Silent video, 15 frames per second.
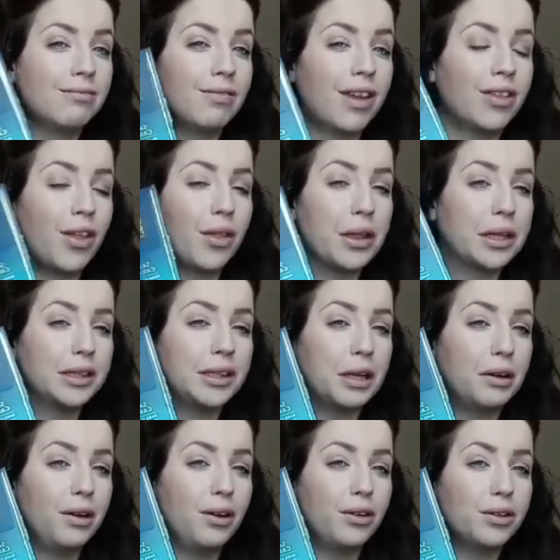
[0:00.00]
I thought this
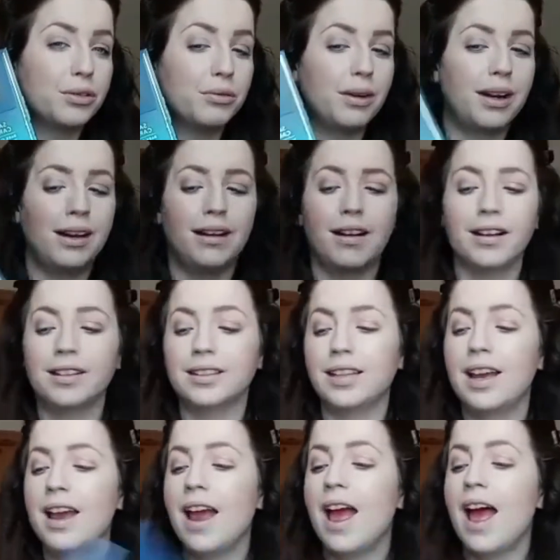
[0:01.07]
looked really nice.
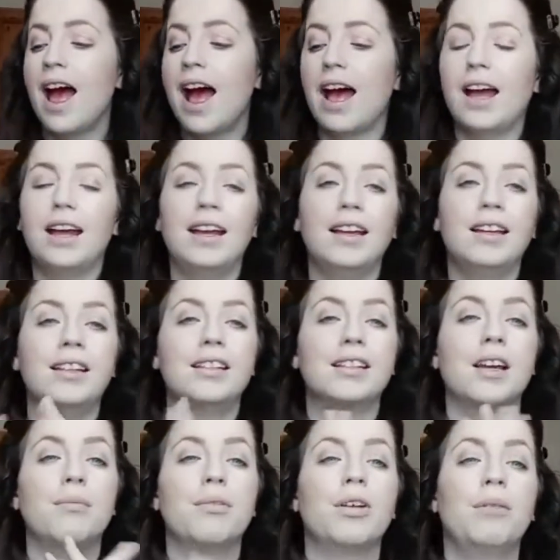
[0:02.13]
And
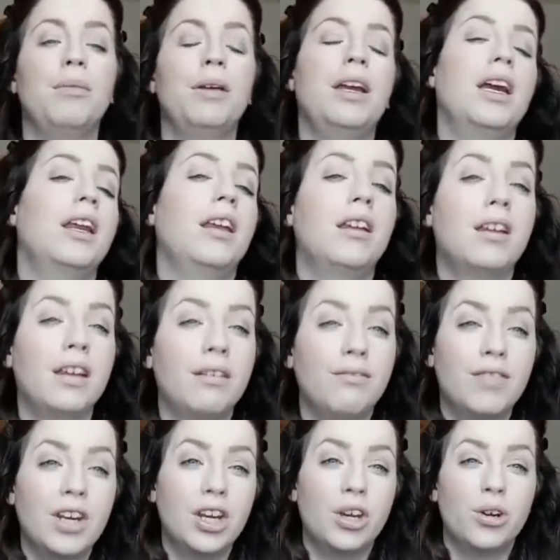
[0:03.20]
I'm going to be editing
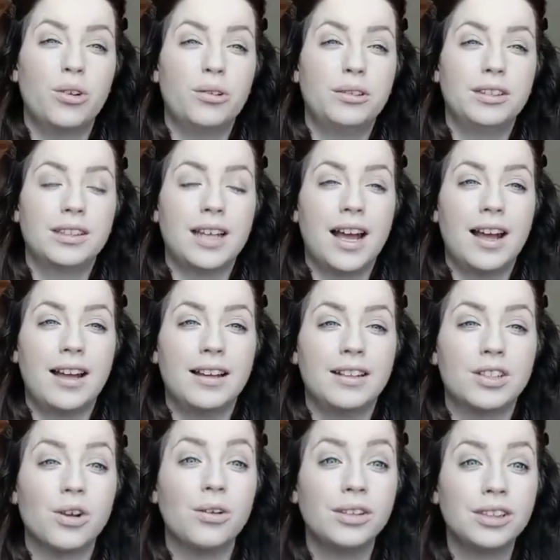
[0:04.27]
videos.
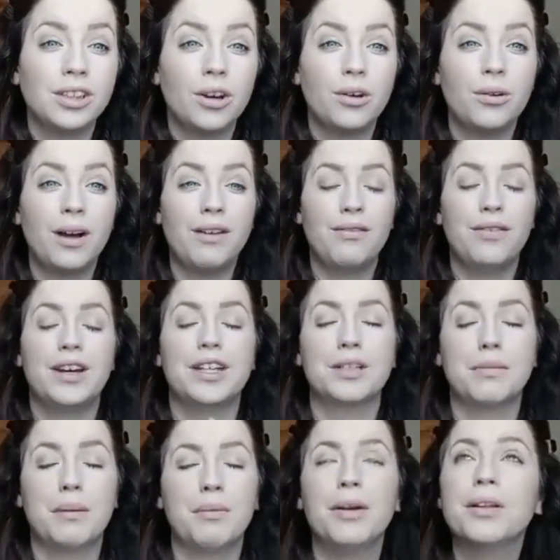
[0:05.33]
And also, I finished
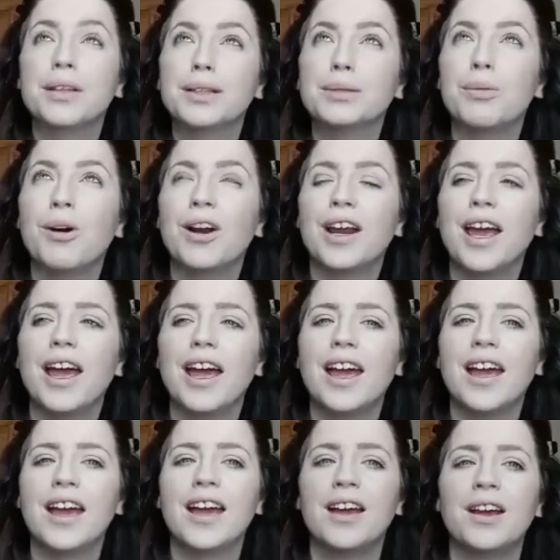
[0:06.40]
my book this
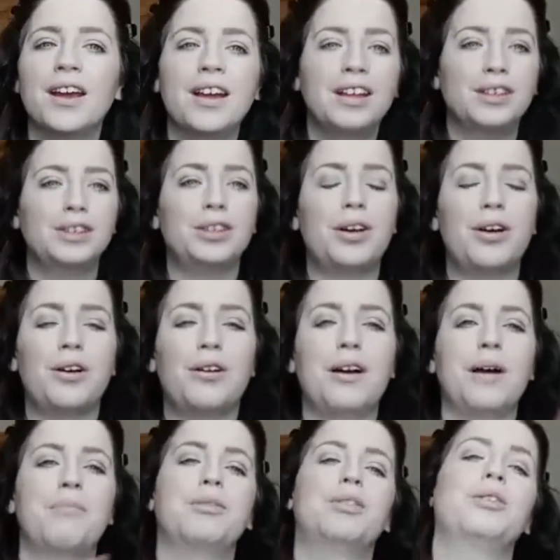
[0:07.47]
morning, so
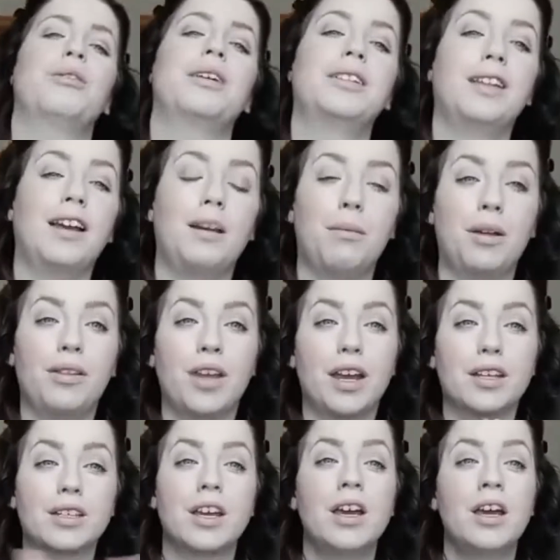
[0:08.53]
I'm so excited about
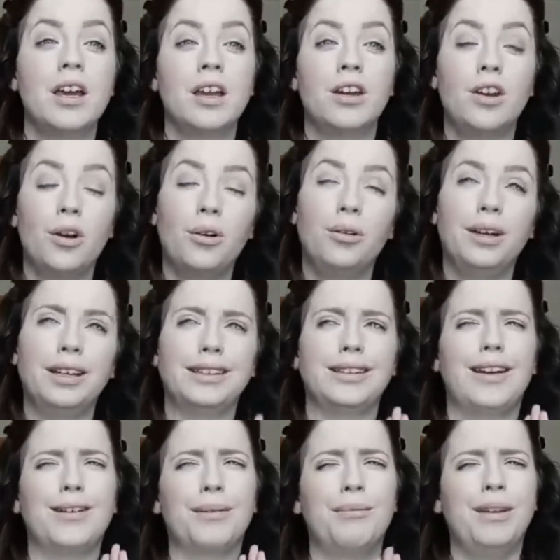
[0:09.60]
that. No, it is
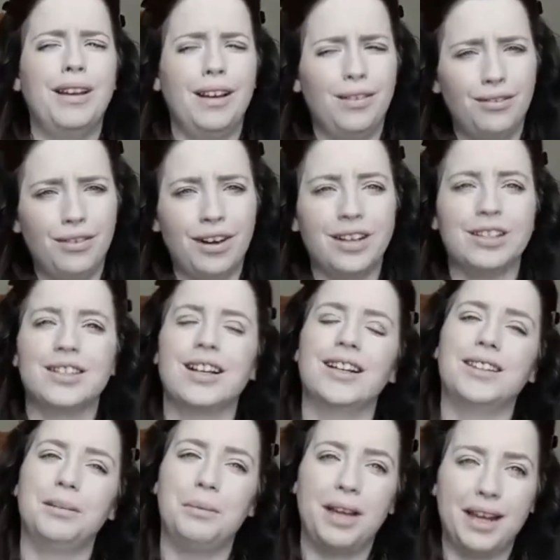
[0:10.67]
not completely finished. It
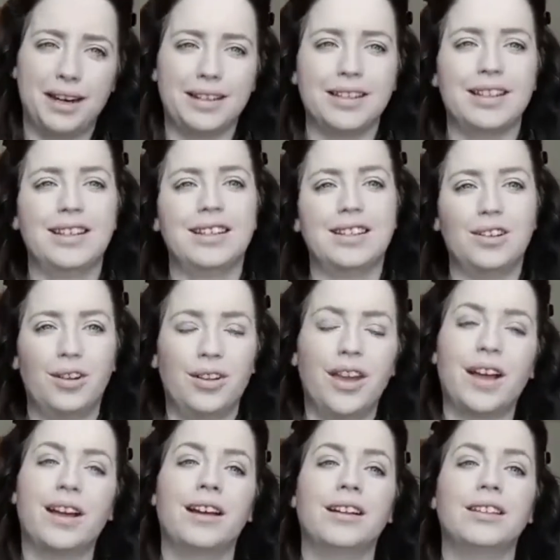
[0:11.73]
has to be edited and all
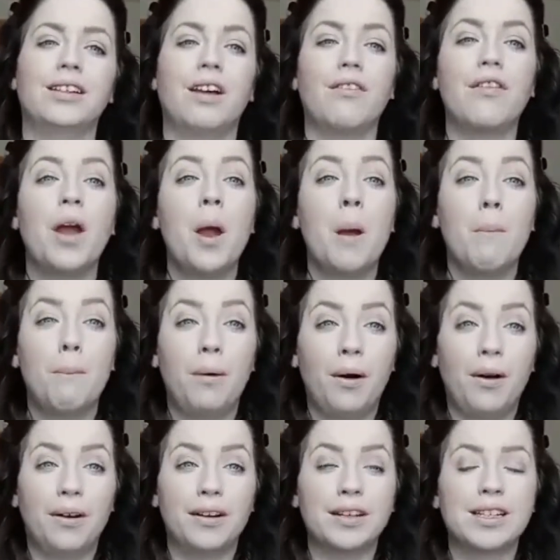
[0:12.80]
that kind of stuff.
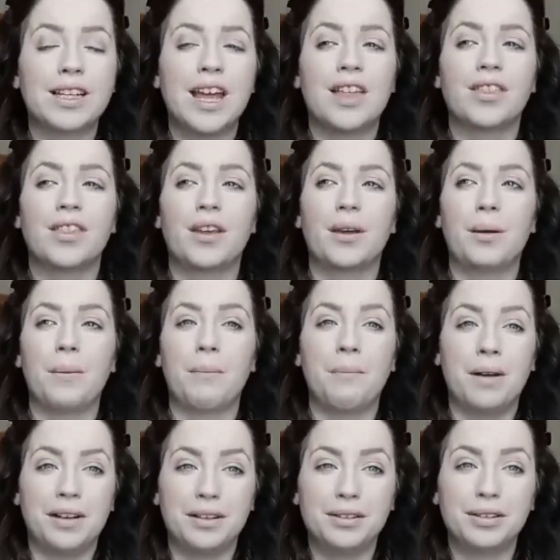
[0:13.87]
But the
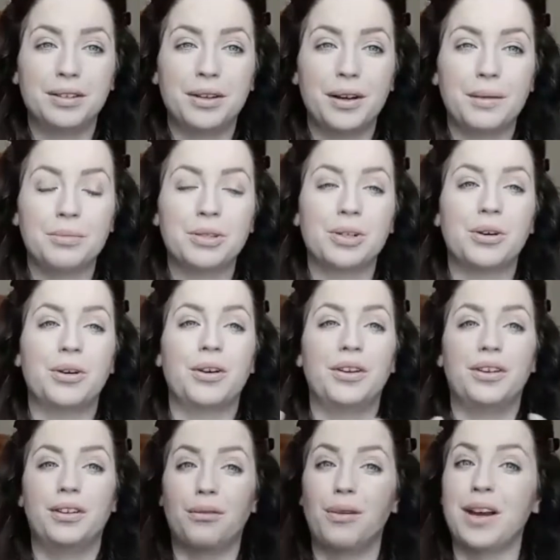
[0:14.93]
manuscript or
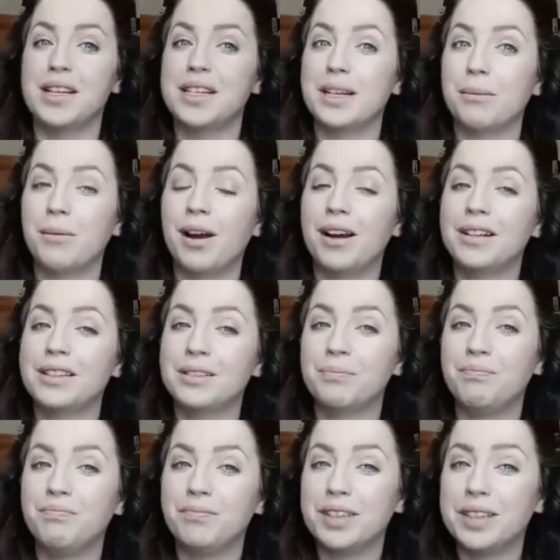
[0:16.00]
the writing part,
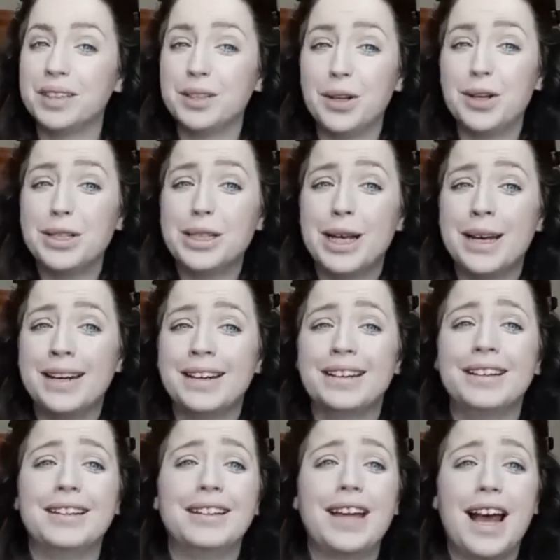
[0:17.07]
it's all done
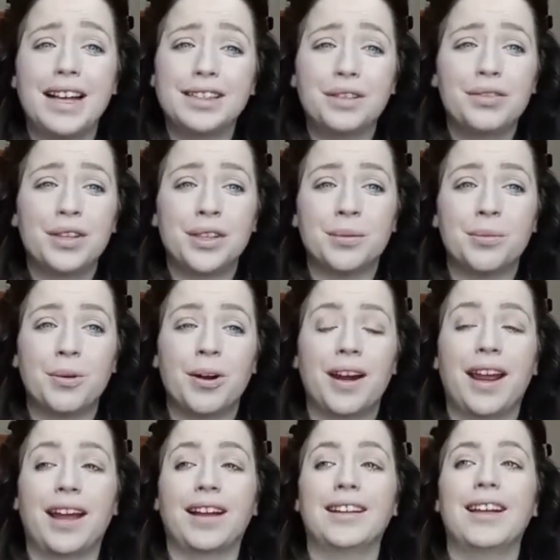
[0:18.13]
as of this
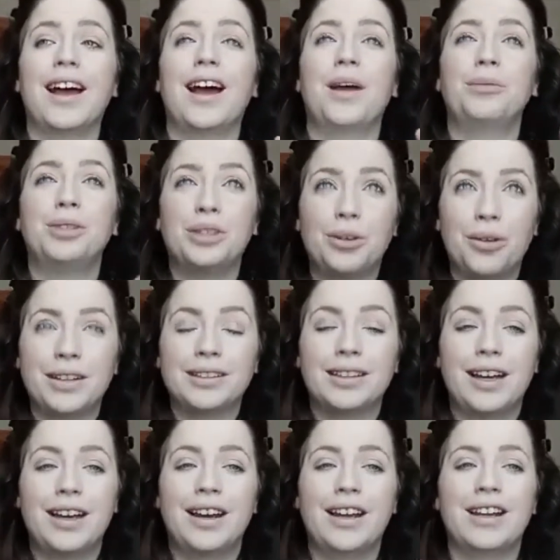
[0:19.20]
morning. I'm so
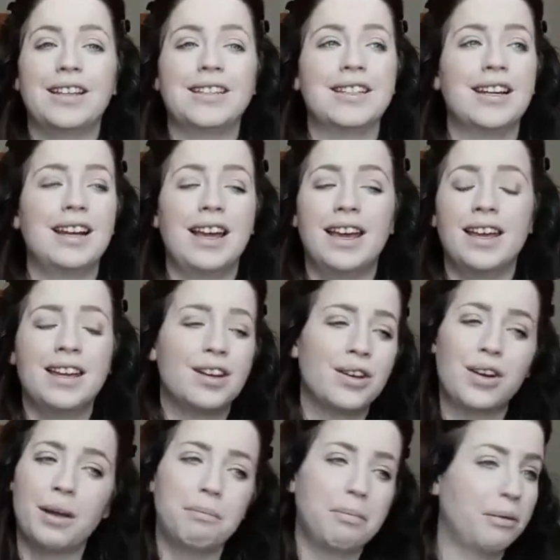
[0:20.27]
excited. Like,
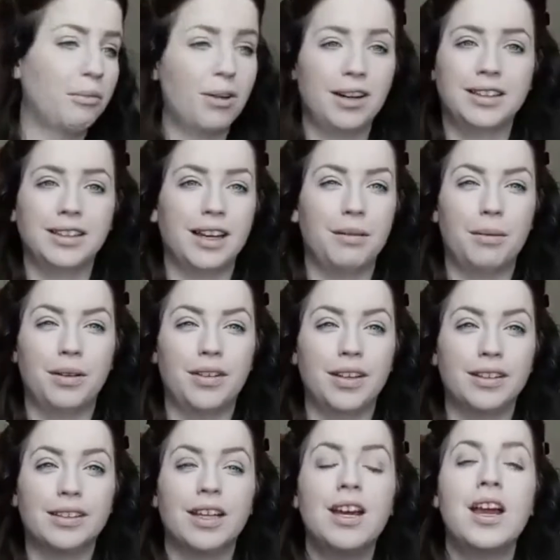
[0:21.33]
could not be more excited about
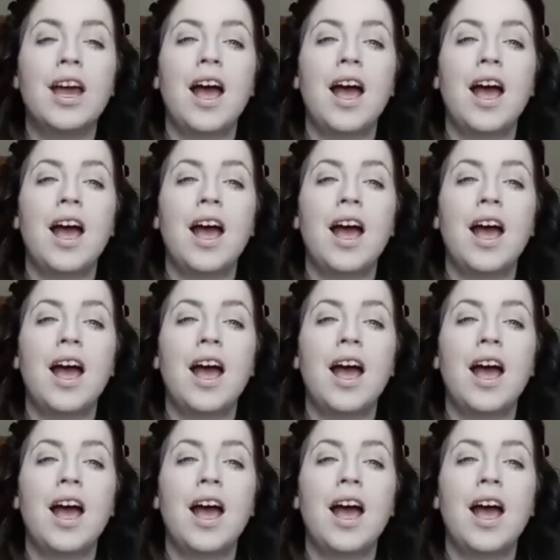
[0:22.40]
this.